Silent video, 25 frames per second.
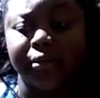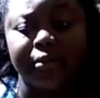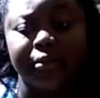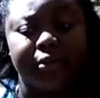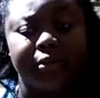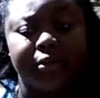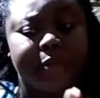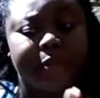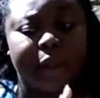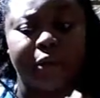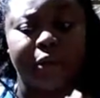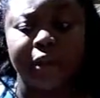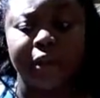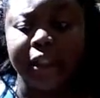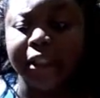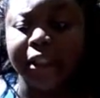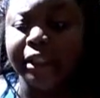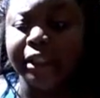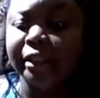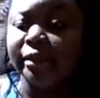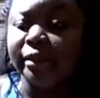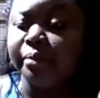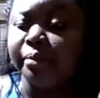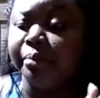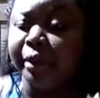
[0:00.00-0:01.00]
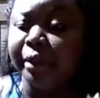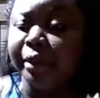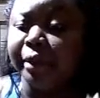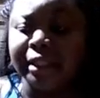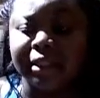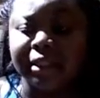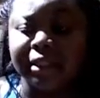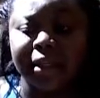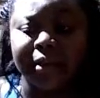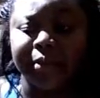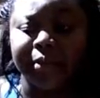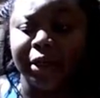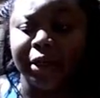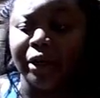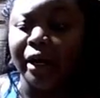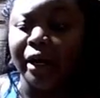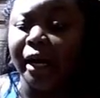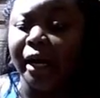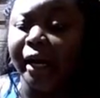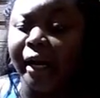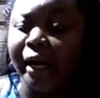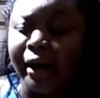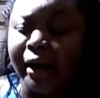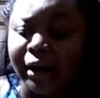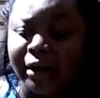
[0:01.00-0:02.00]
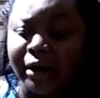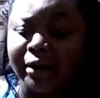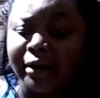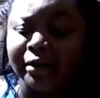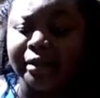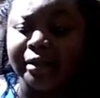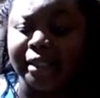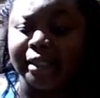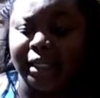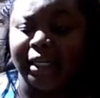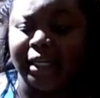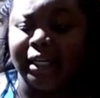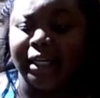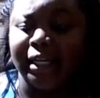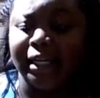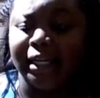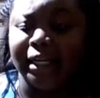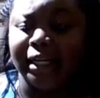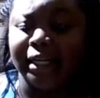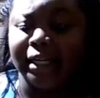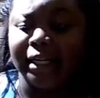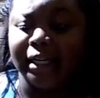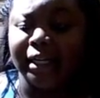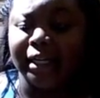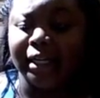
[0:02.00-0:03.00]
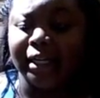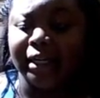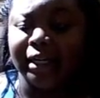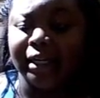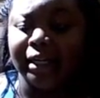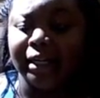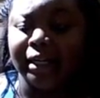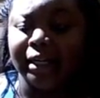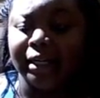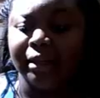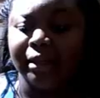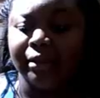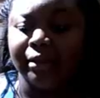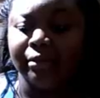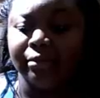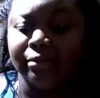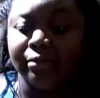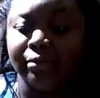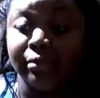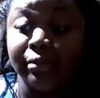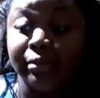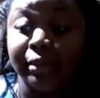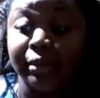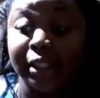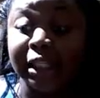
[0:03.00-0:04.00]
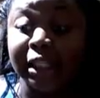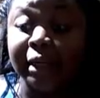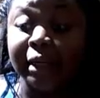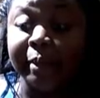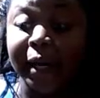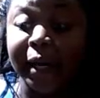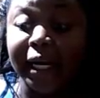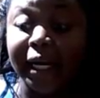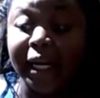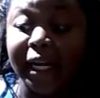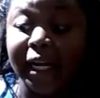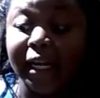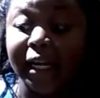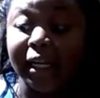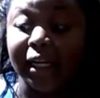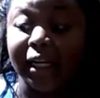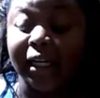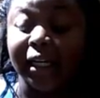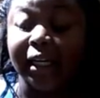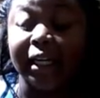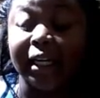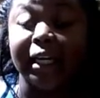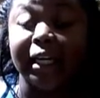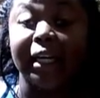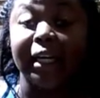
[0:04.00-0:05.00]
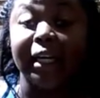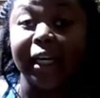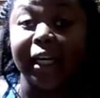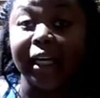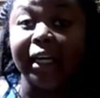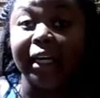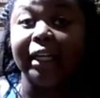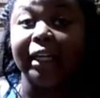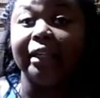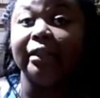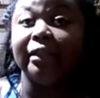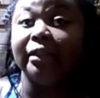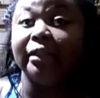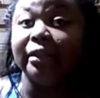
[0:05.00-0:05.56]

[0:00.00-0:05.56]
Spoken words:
the police busted up in our house and took my daddy, and that